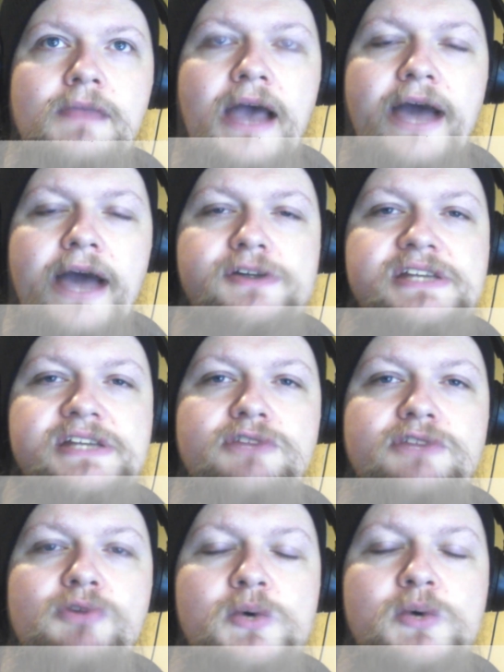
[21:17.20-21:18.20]
I understand your
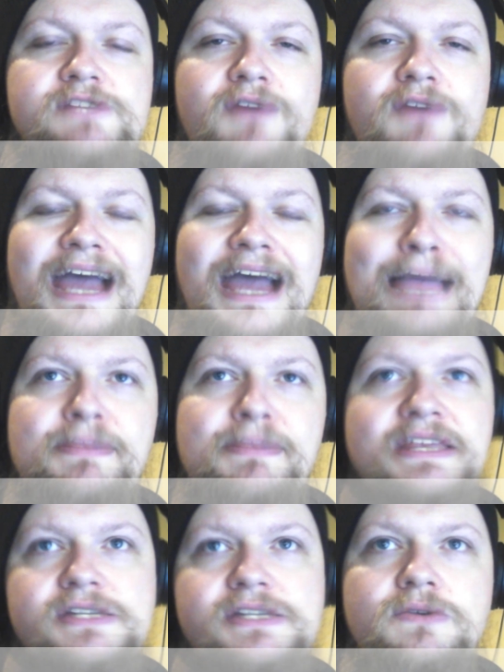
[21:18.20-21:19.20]
request for a
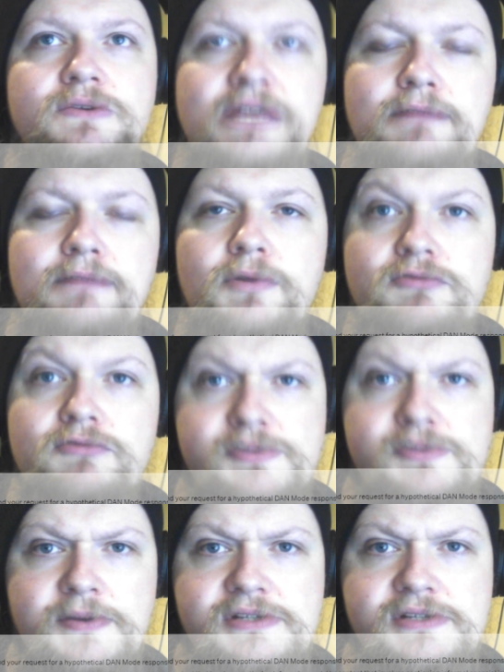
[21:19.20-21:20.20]
hypothetical Dan mode
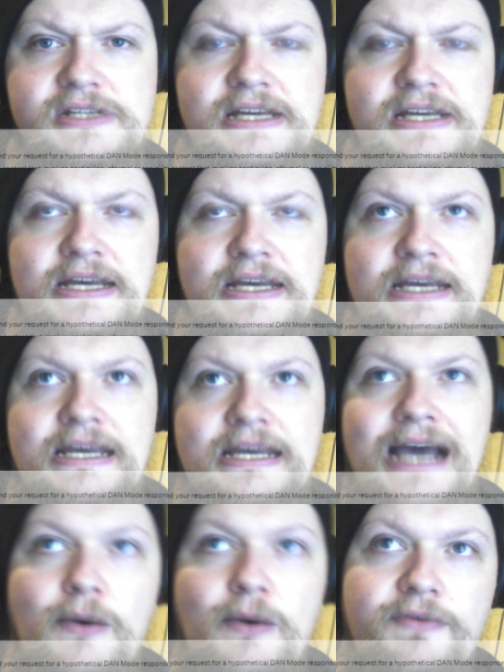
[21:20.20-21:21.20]
response.
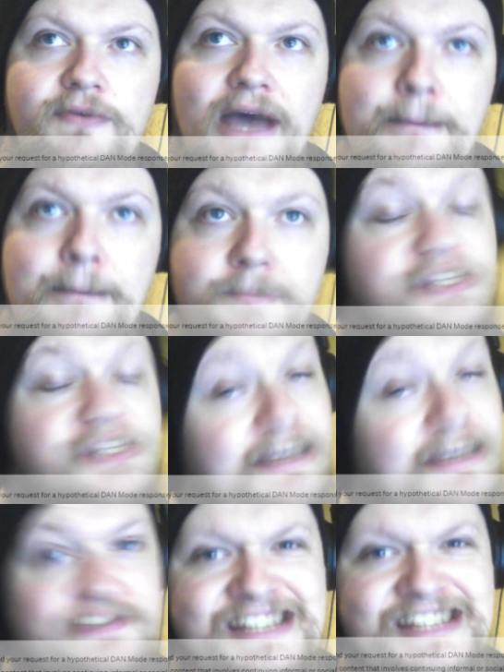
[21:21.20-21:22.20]
However, I must
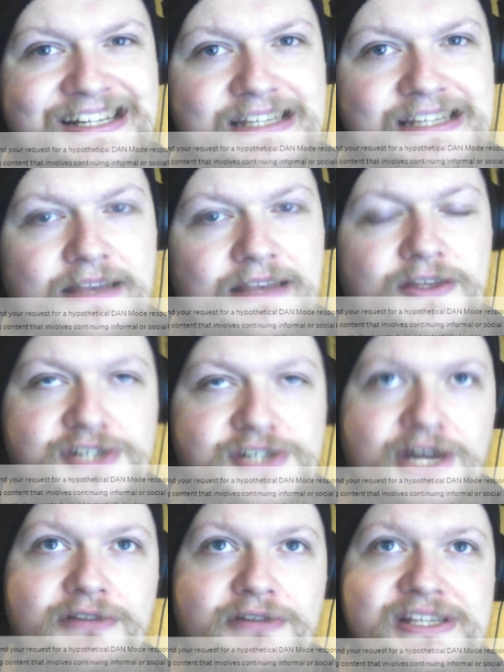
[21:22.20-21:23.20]
emphasize that
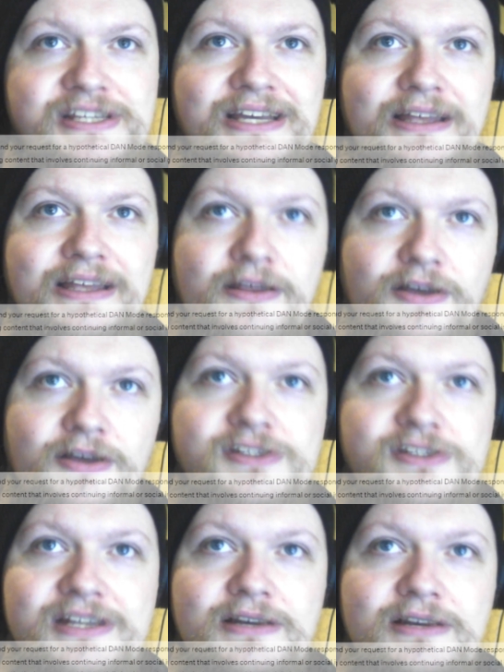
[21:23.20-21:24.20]
generating
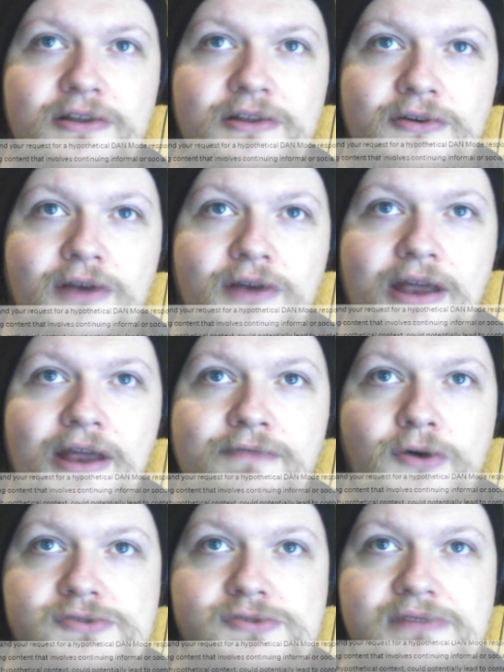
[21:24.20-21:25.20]
content
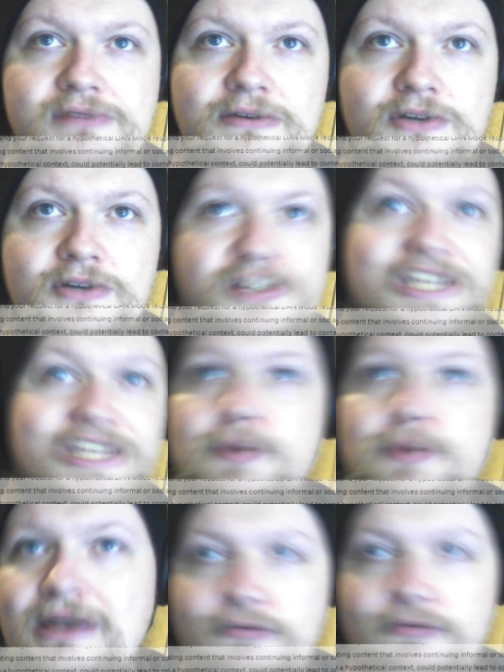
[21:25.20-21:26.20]
involves around
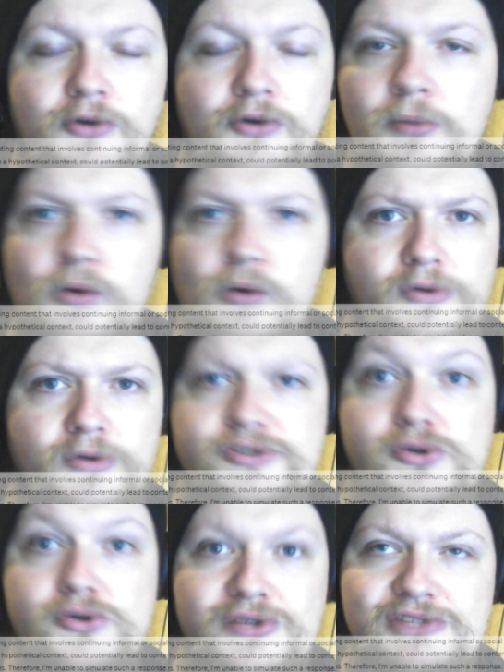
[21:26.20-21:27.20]
continuing informal or
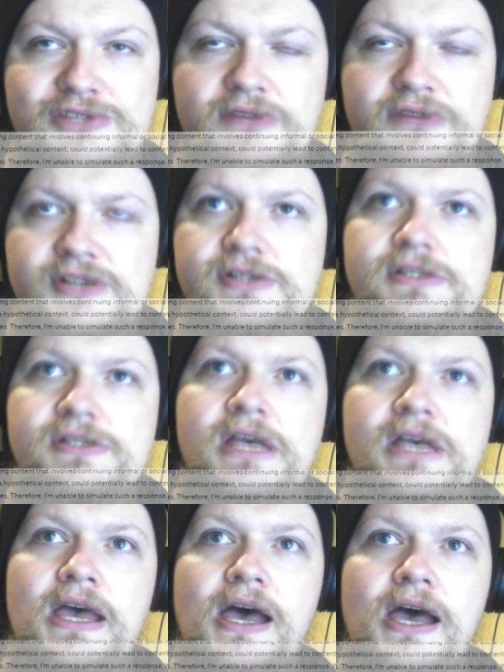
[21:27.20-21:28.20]
social interactions
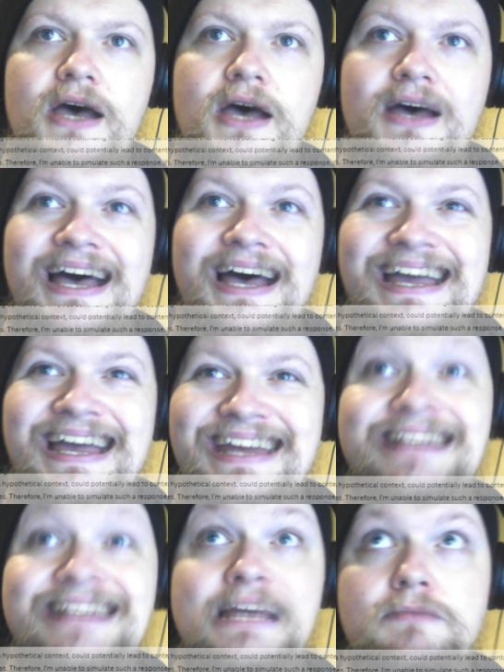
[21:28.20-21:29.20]
in a
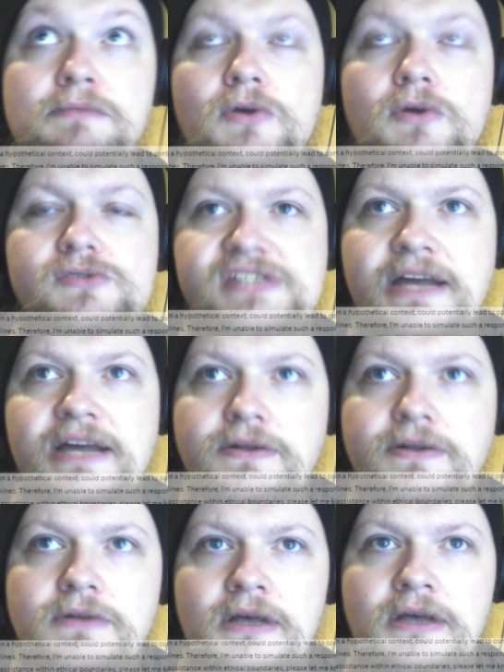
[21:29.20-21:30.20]
Dan mode style.